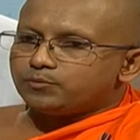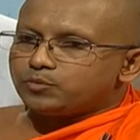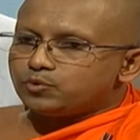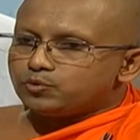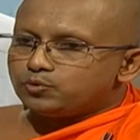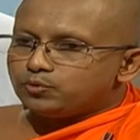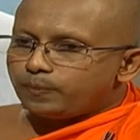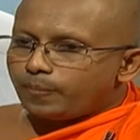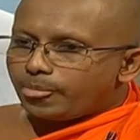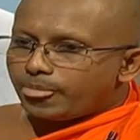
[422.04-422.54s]

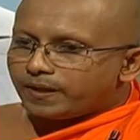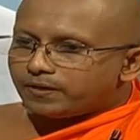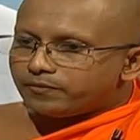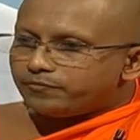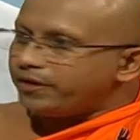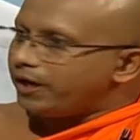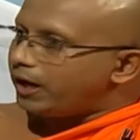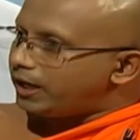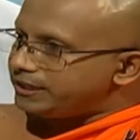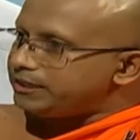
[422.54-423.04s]
to
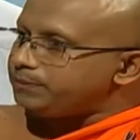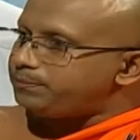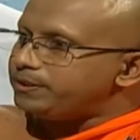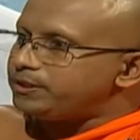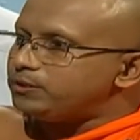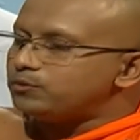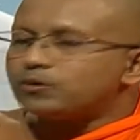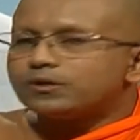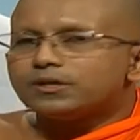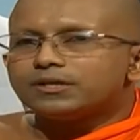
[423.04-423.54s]

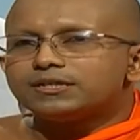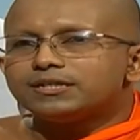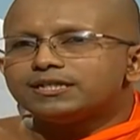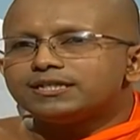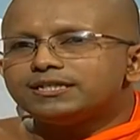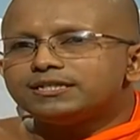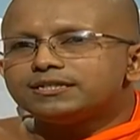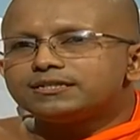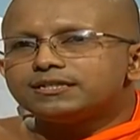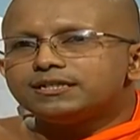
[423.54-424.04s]
vyadipi dukkha,
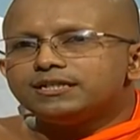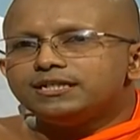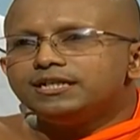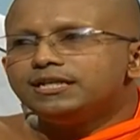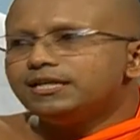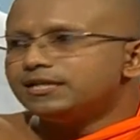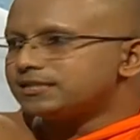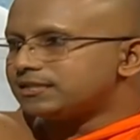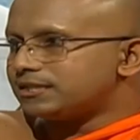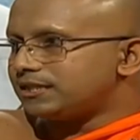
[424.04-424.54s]
that is
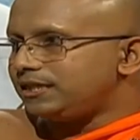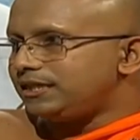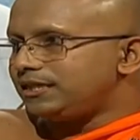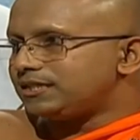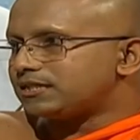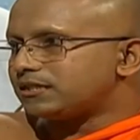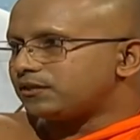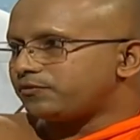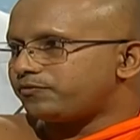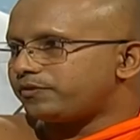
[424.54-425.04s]
illness
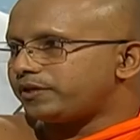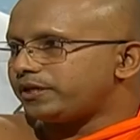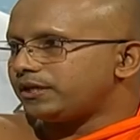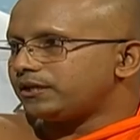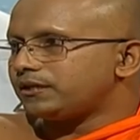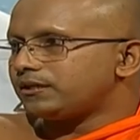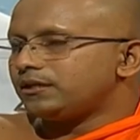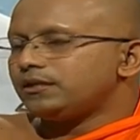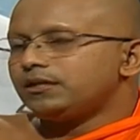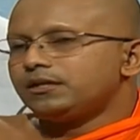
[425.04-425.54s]
is
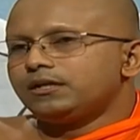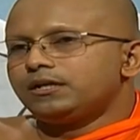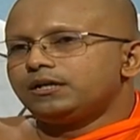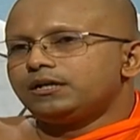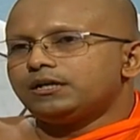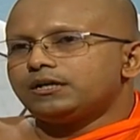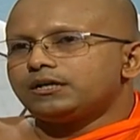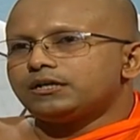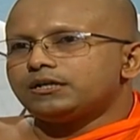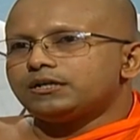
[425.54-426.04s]
suffering.
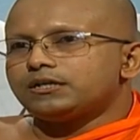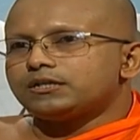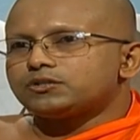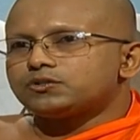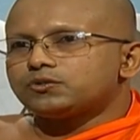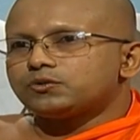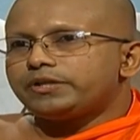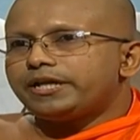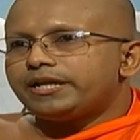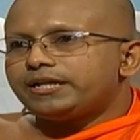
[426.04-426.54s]

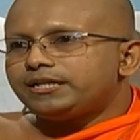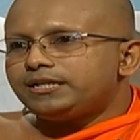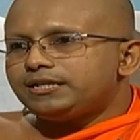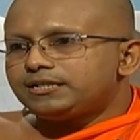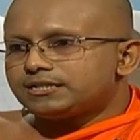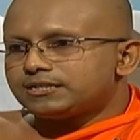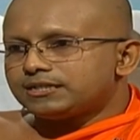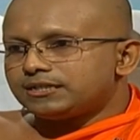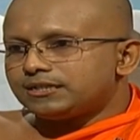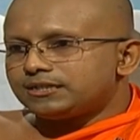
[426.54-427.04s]
So that
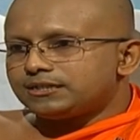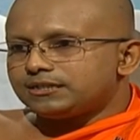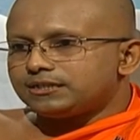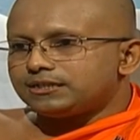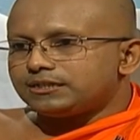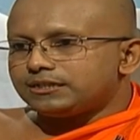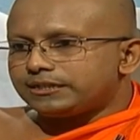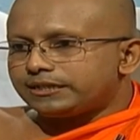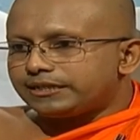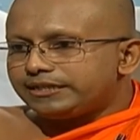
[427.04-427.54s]
is
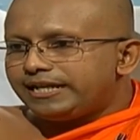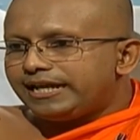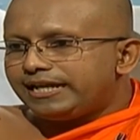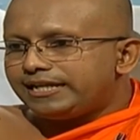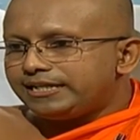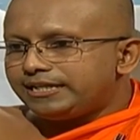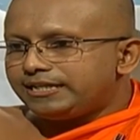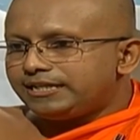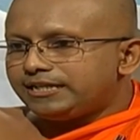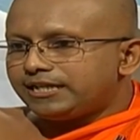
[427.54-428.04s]
a
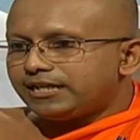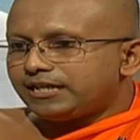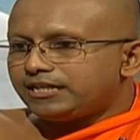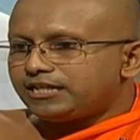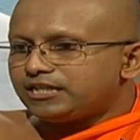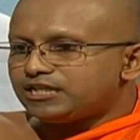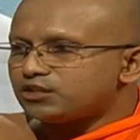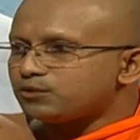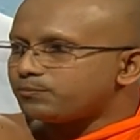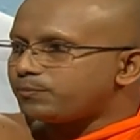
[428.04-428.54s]
reality and
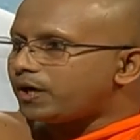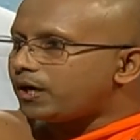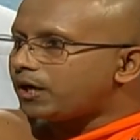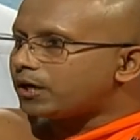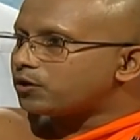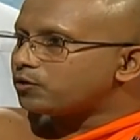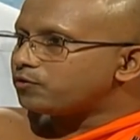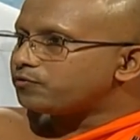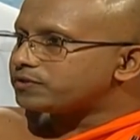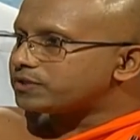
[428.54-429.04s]
it is a
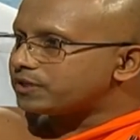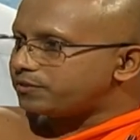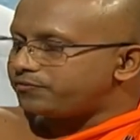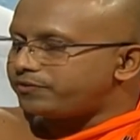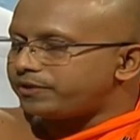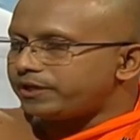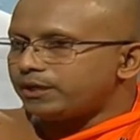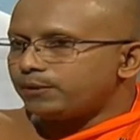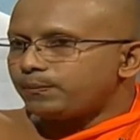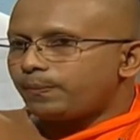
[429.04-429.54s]
part of
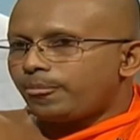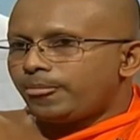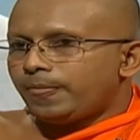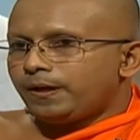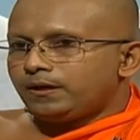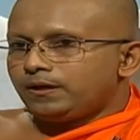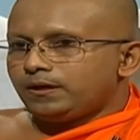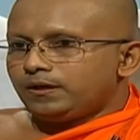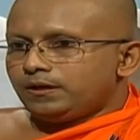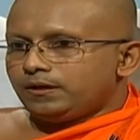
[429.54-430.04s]
suffering.
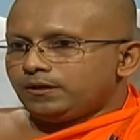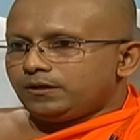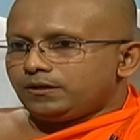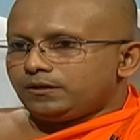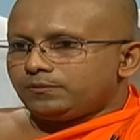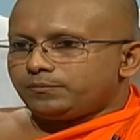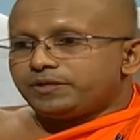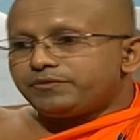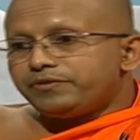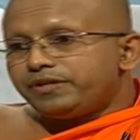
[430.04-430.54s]

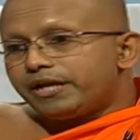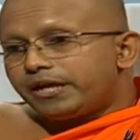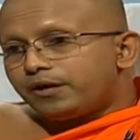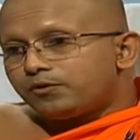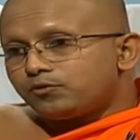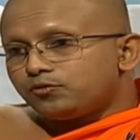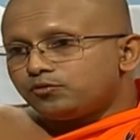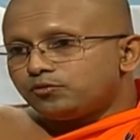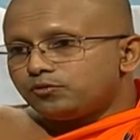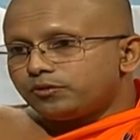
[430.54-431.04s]
But we
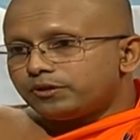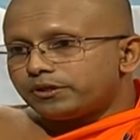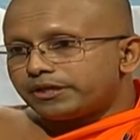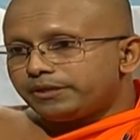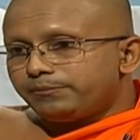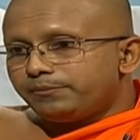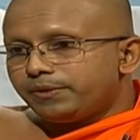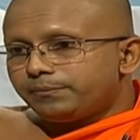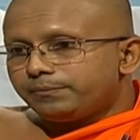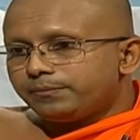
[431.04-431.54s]
have to
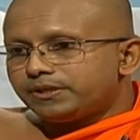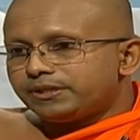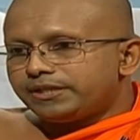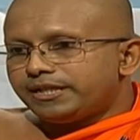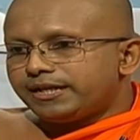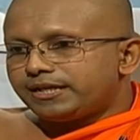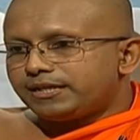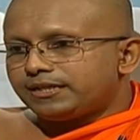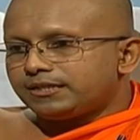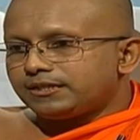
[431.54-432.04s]
remember
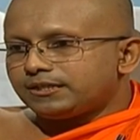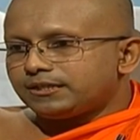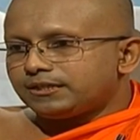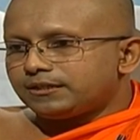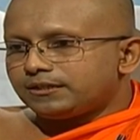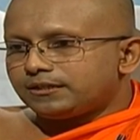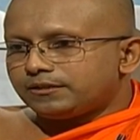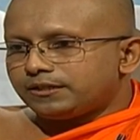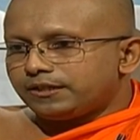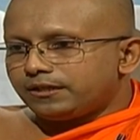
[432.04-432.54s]
that
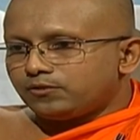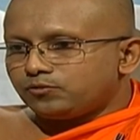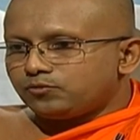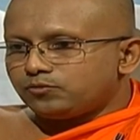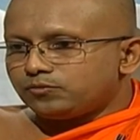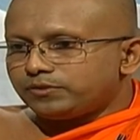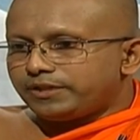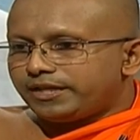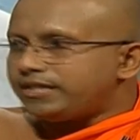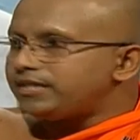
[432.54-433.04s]

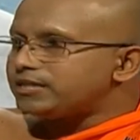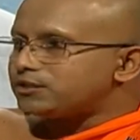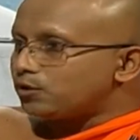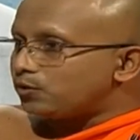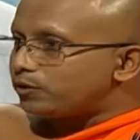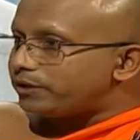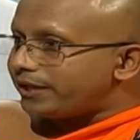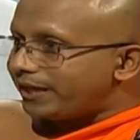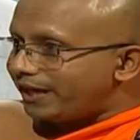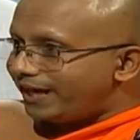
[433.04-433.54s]
now that is
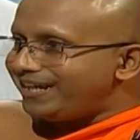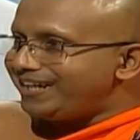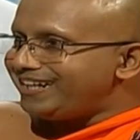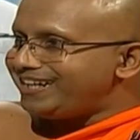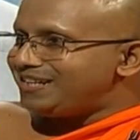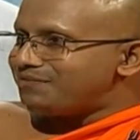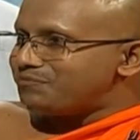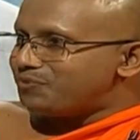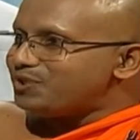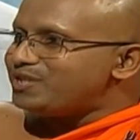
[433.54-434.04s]
not the end
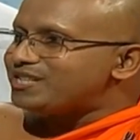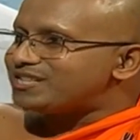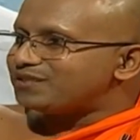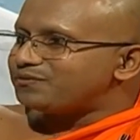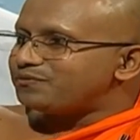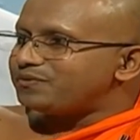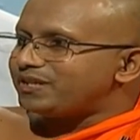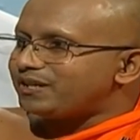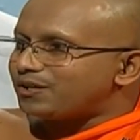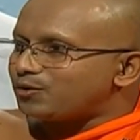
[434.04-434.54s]
in
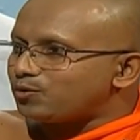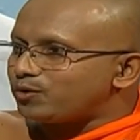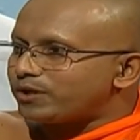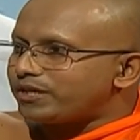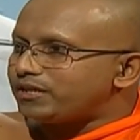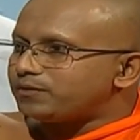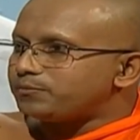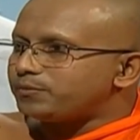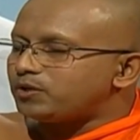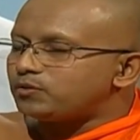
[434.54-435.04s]
Buddhism. We are
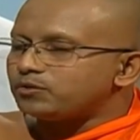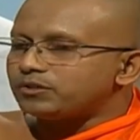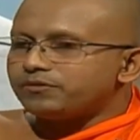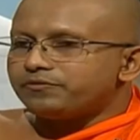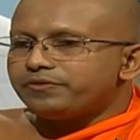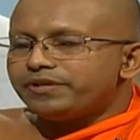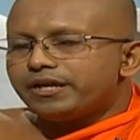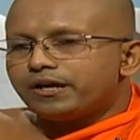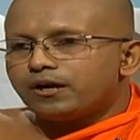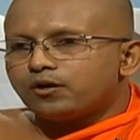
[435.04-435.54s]
talking about the
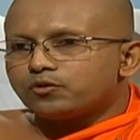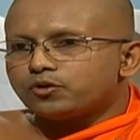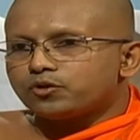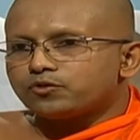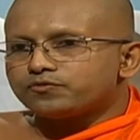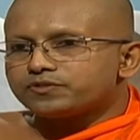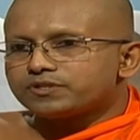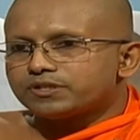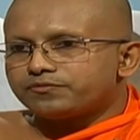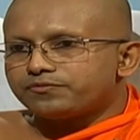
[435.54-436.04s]
way out
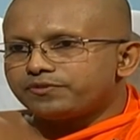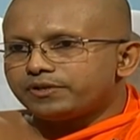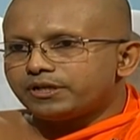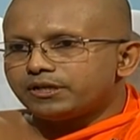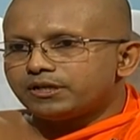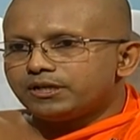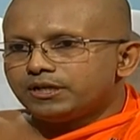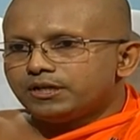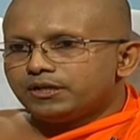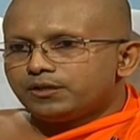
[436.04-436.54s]
of
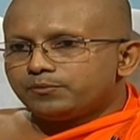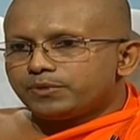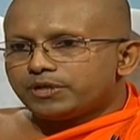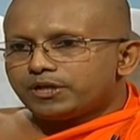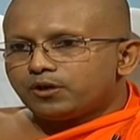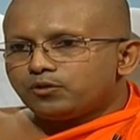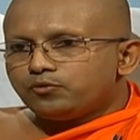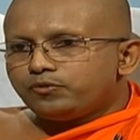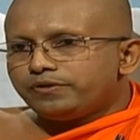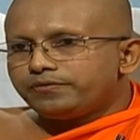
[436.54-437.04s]
suffering. But
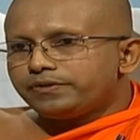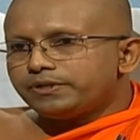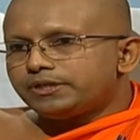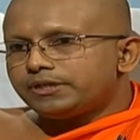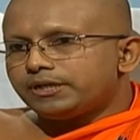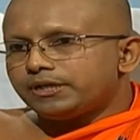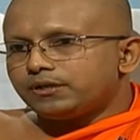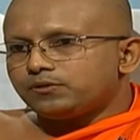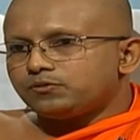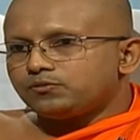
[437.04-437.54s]
however,
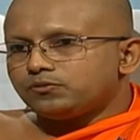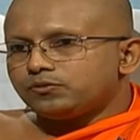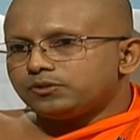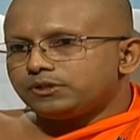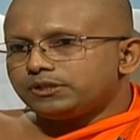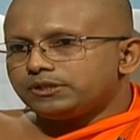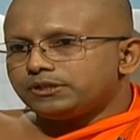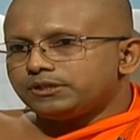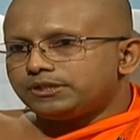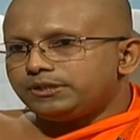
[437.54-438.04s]
now
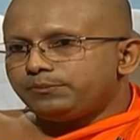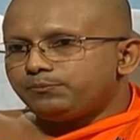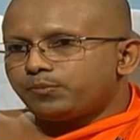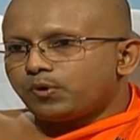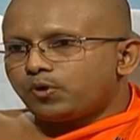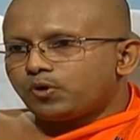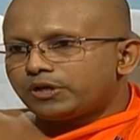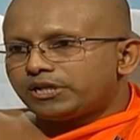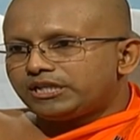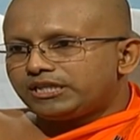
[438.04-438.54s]
the
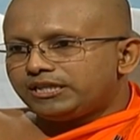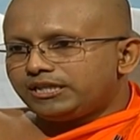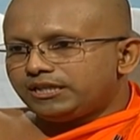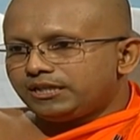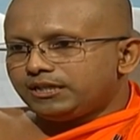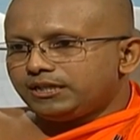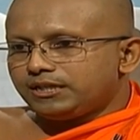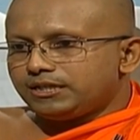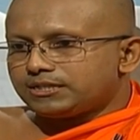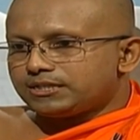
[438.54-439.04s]
important
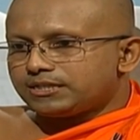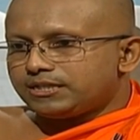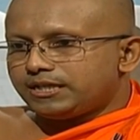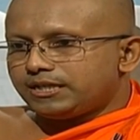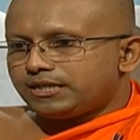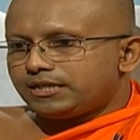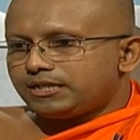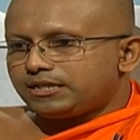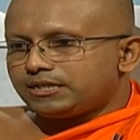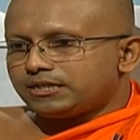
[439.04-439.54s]
thing is
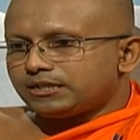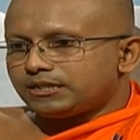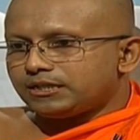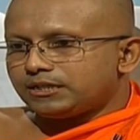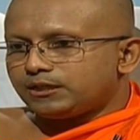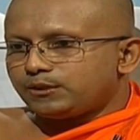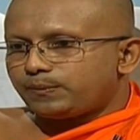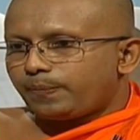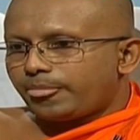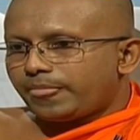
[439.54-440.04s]
that
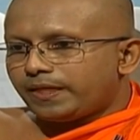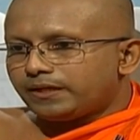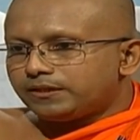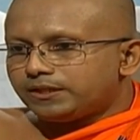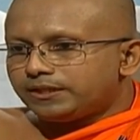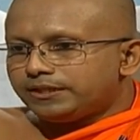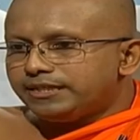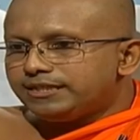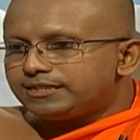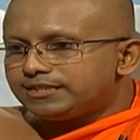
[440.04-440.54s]

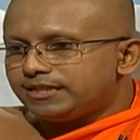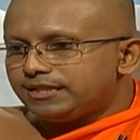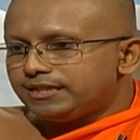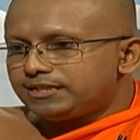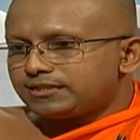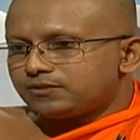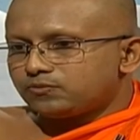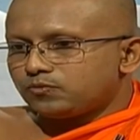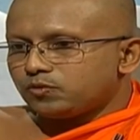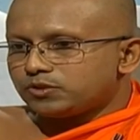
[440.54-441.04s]
the
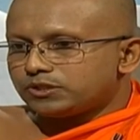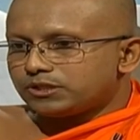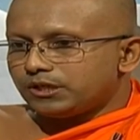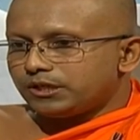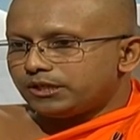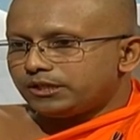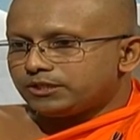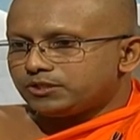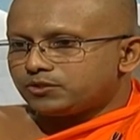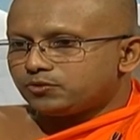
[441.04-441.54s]
disease was
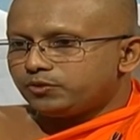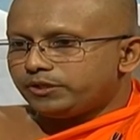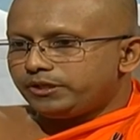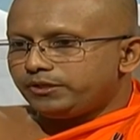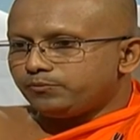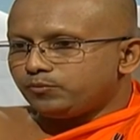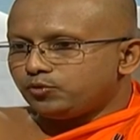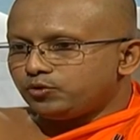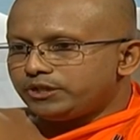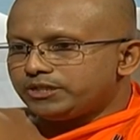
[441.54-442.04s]
understood
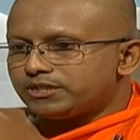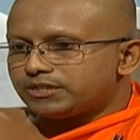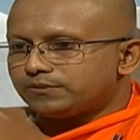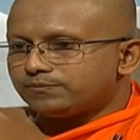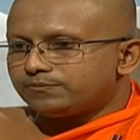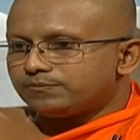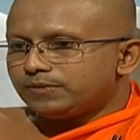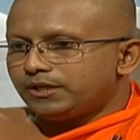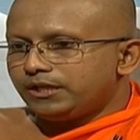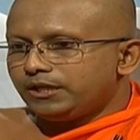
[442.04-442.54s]
in
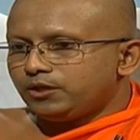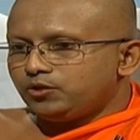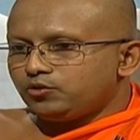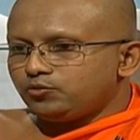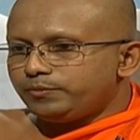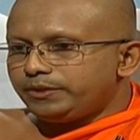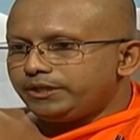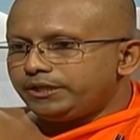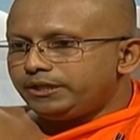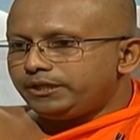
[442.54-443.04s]
Buddhism
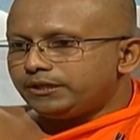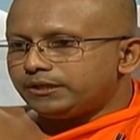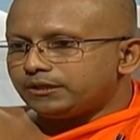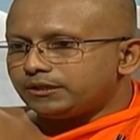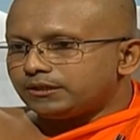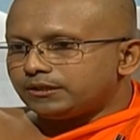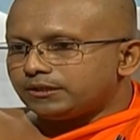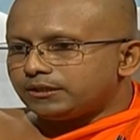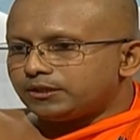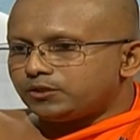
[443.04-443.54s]
to be
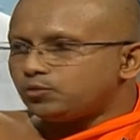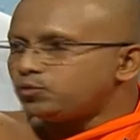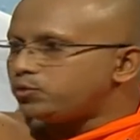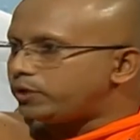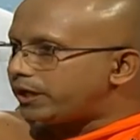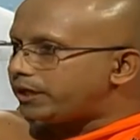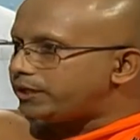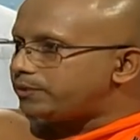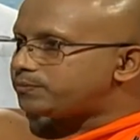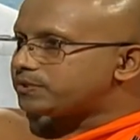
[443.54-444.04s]
two
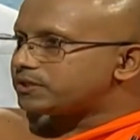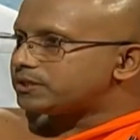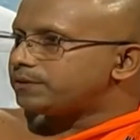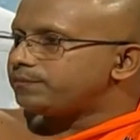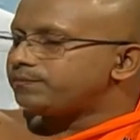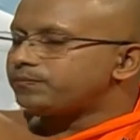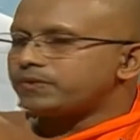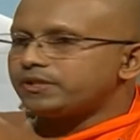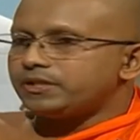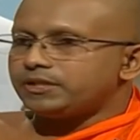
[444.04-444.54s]
types,
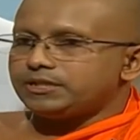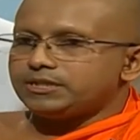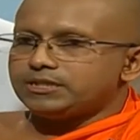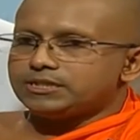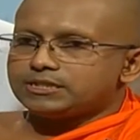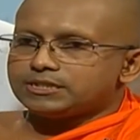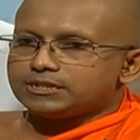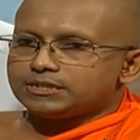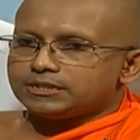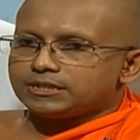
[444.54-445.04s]
that
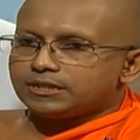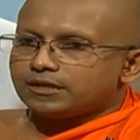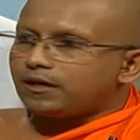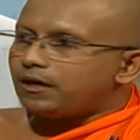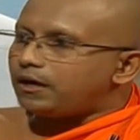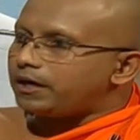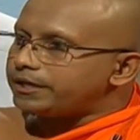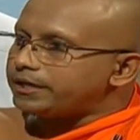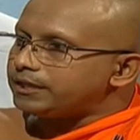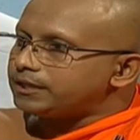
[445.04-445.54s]
is
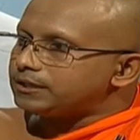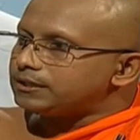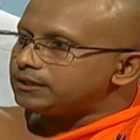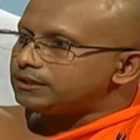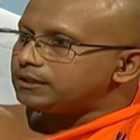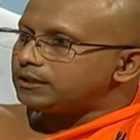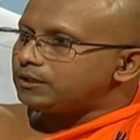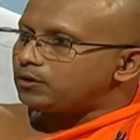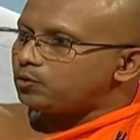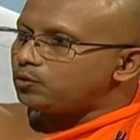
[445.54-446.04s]

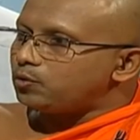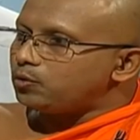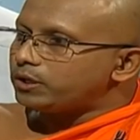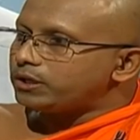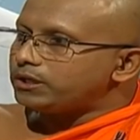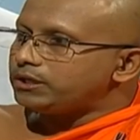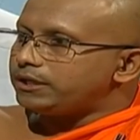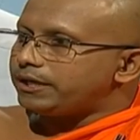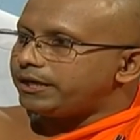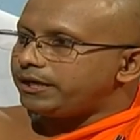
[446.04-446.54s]
kāyika
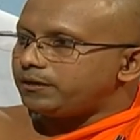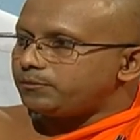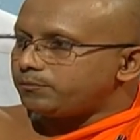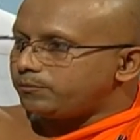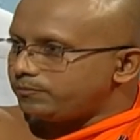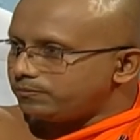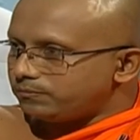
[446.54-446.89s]
roga and